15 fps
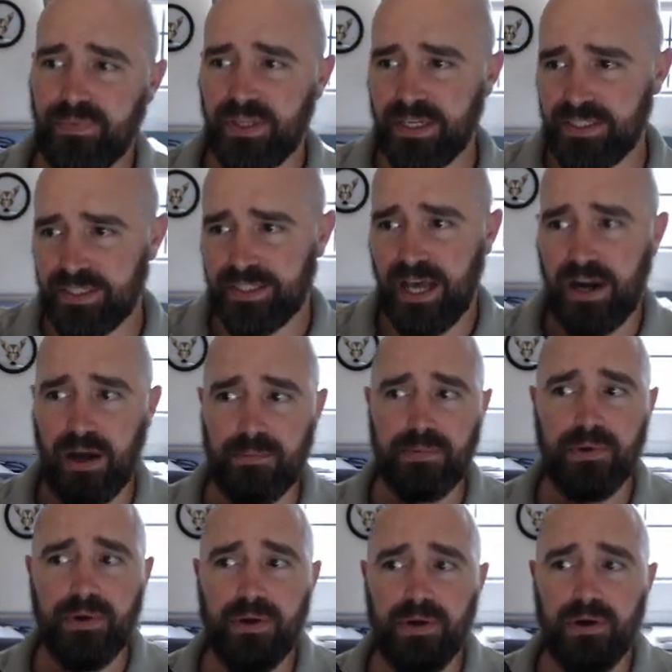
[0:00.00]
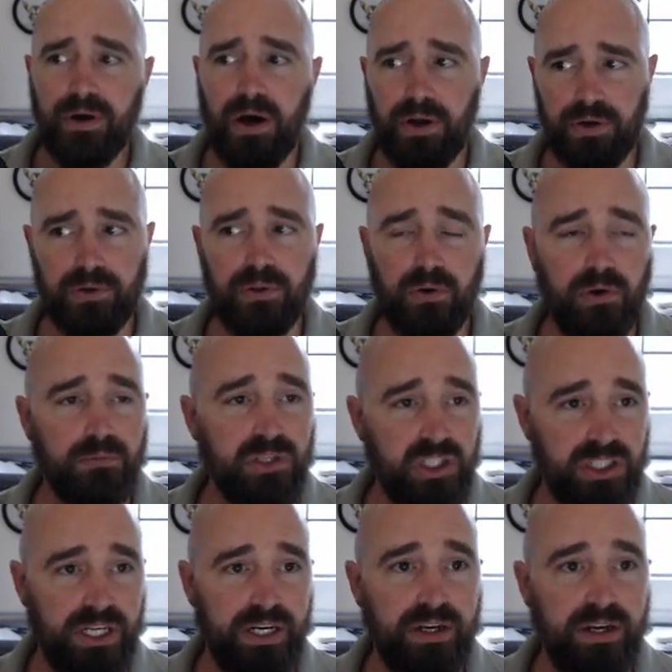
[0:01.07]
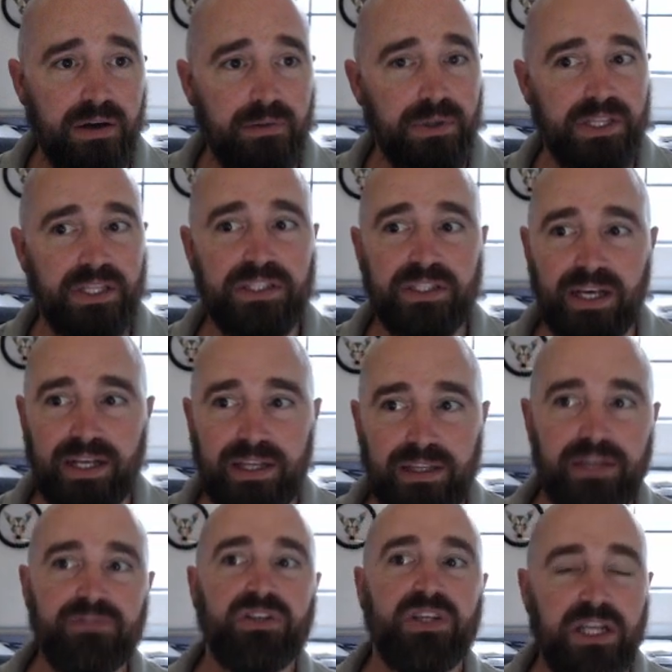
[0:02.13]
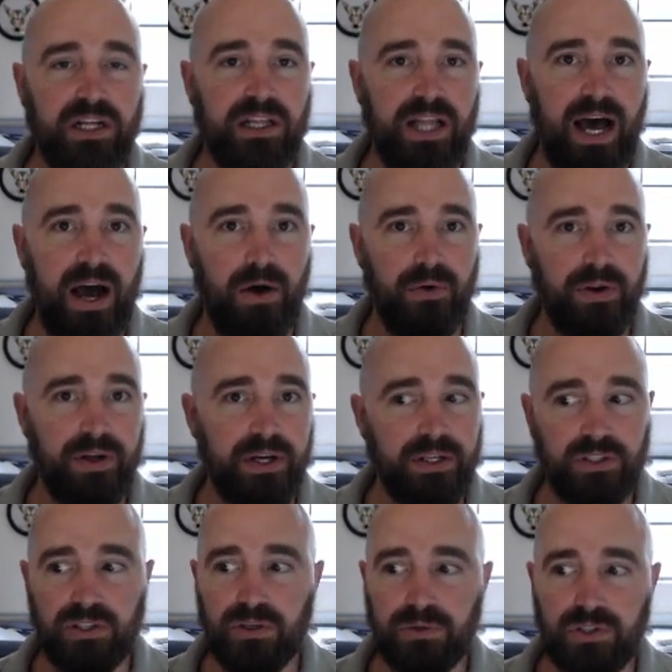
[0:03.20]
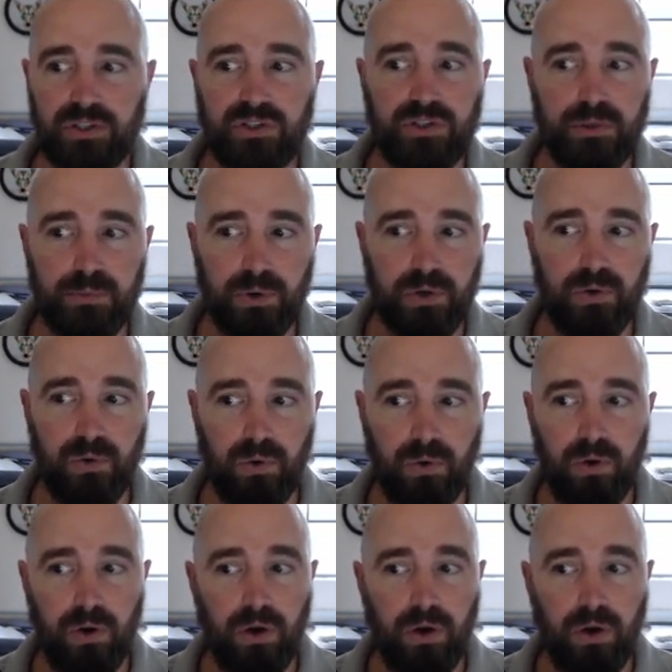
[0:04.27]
setup on your local machine. But this like lives in the cloud, and so it's super cool.